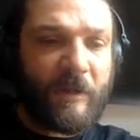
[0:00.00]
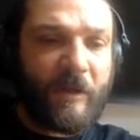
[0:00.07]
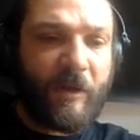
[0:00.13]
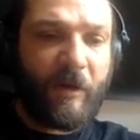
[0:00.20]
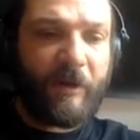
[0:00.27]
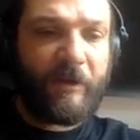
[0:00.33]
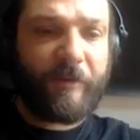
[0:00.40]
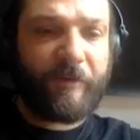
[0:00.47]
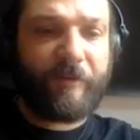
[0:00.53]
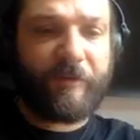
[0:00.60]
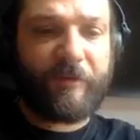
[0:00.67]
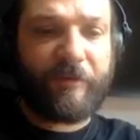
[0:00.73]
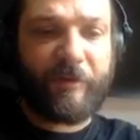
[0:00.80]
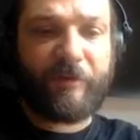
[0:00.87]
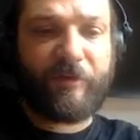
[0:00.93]
kind of
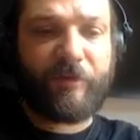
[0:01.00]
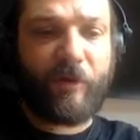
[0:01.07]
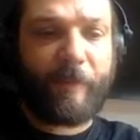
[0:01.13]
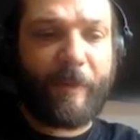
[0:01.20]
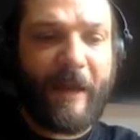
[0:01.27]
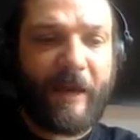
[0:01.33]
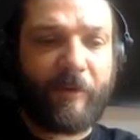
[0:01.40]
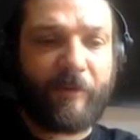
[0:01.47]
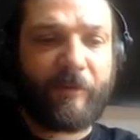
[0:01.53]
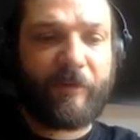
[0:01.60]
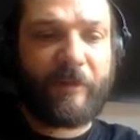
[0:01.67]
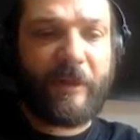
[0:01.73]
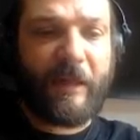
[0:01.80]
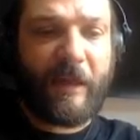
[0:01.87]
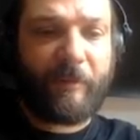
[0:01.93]
just chop out
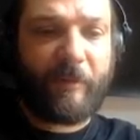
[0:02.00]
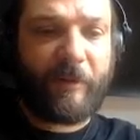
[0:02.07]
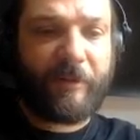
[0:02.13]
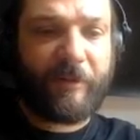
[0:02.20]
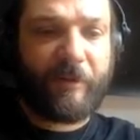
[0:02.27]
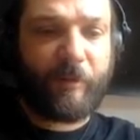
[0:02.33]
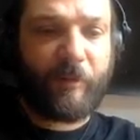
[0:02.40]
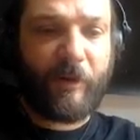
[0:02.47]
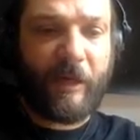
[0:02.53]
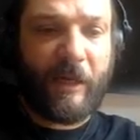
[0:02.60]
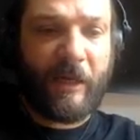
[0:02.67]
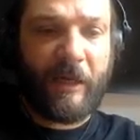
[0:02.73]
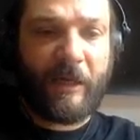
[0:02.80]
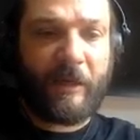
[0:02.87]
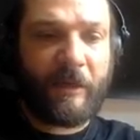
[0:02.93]
the elements that you want to
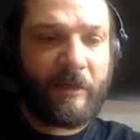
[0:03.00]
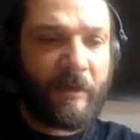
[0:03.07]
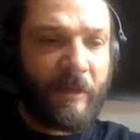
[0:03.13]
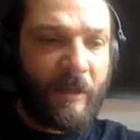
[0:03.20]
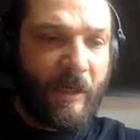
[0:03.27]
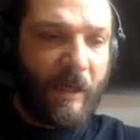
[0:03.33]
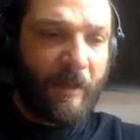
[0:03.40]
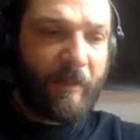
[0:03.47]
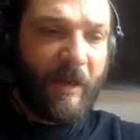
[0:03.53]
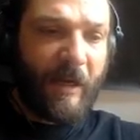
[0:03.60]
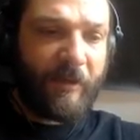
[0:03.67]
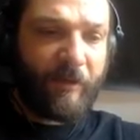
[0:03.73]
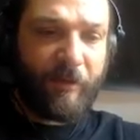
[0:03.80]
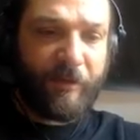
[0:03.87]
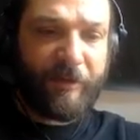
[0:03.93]
hear
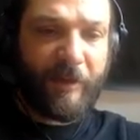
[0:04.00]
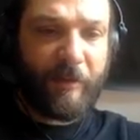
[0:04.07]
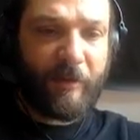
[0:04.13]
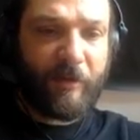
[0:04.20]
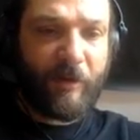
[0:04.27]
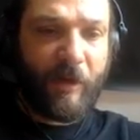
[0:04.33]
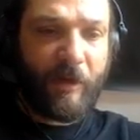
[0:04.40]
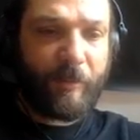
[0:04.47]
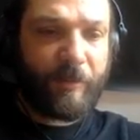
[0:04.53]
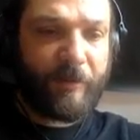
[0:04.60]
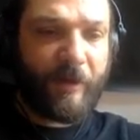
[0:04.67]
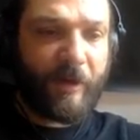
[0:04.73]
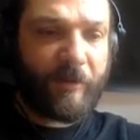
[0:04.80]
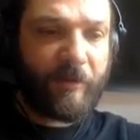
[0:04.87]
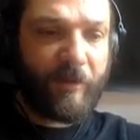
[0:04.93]
and use them in your own
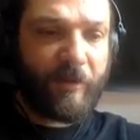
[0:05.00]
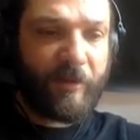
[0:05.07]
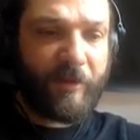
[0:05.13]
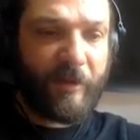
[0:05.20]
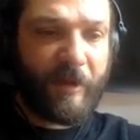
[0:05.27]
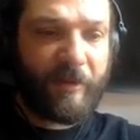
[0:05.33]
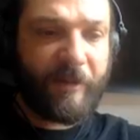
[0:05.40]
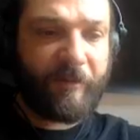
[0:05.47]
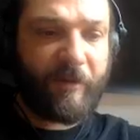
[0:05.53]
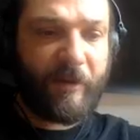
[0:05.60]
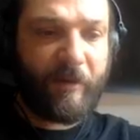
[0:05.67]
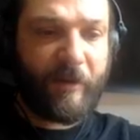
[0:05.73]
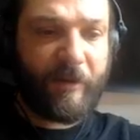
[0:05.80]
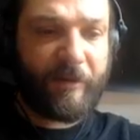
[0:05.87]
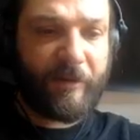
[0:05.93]
production. So let's have a
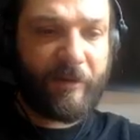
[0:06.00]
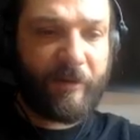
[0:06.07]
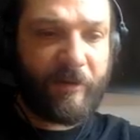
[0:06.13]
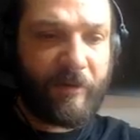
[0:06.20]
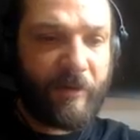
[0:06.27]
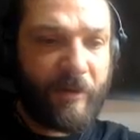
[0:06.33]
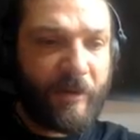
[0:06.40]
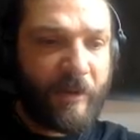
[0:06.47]
little listen.